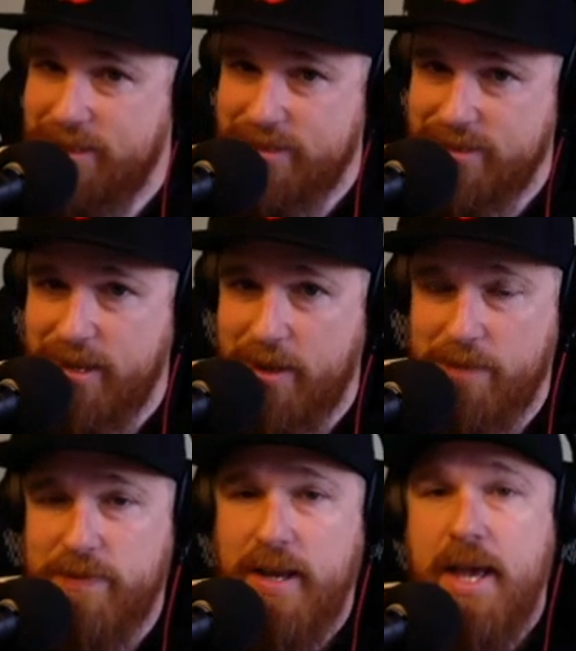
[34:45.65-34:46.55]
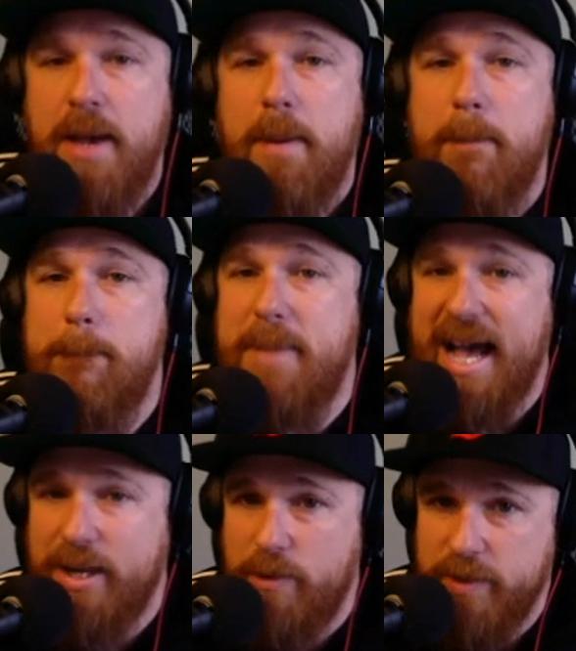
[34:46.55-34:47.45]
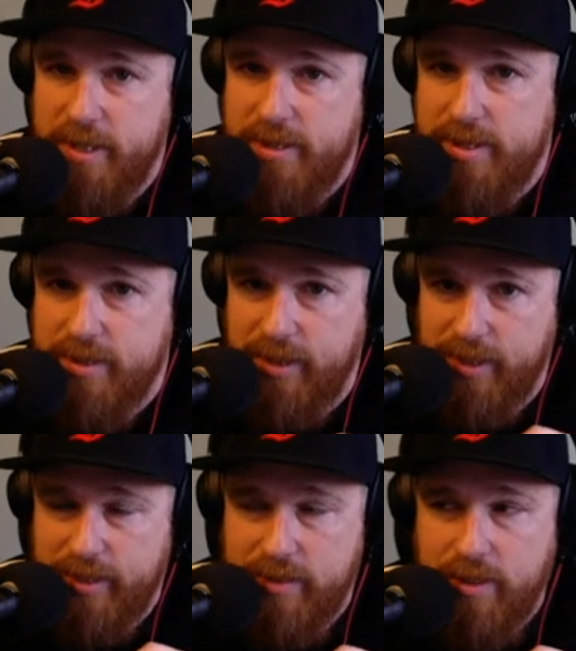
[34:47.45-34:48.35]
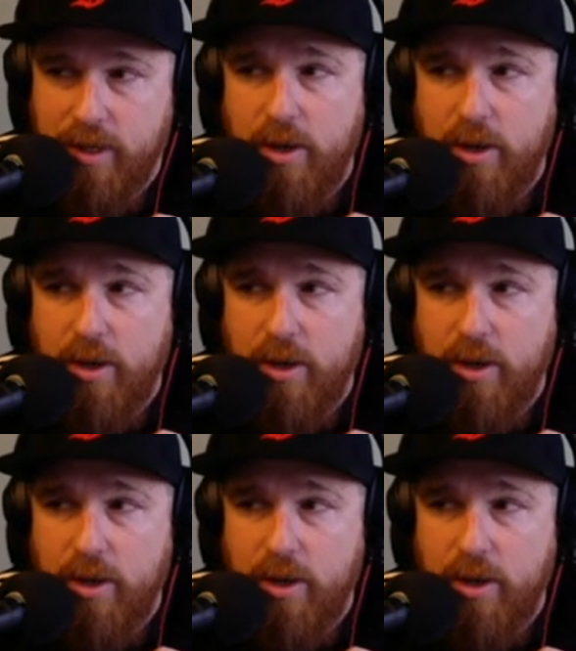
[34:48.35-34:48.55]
itself back over into Disneyland,